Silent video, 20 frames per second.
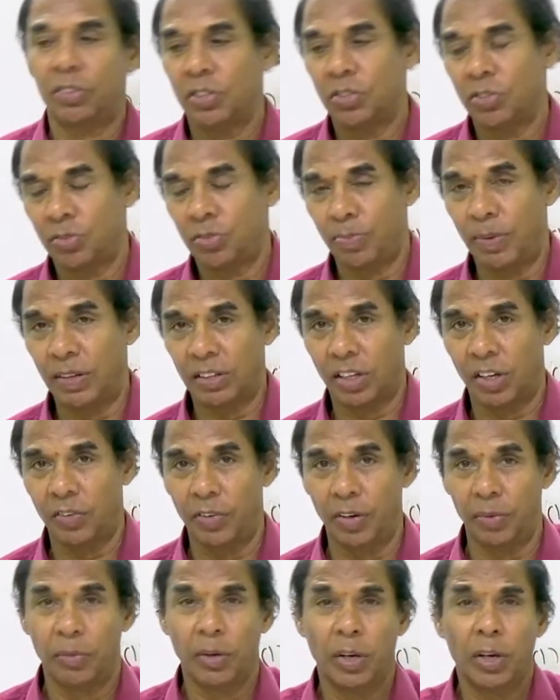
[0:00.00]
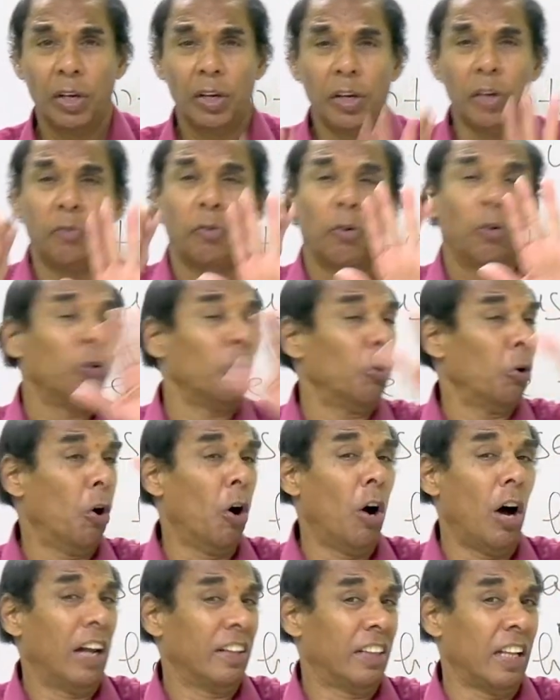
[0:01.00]
special verb. If no
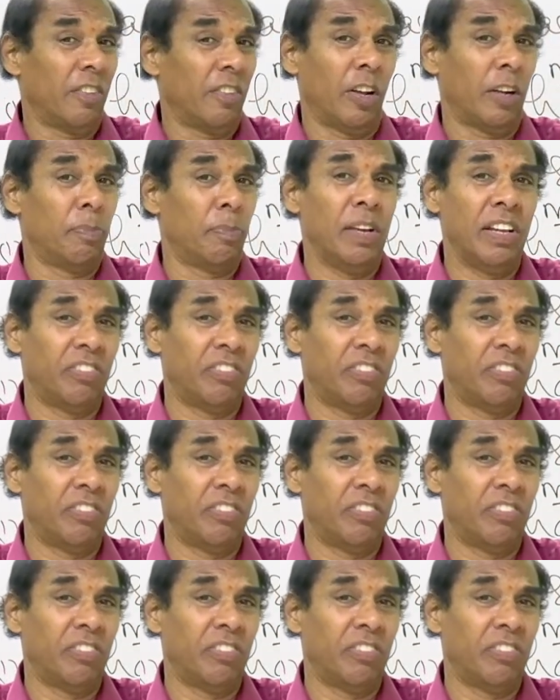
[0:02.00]
other verb is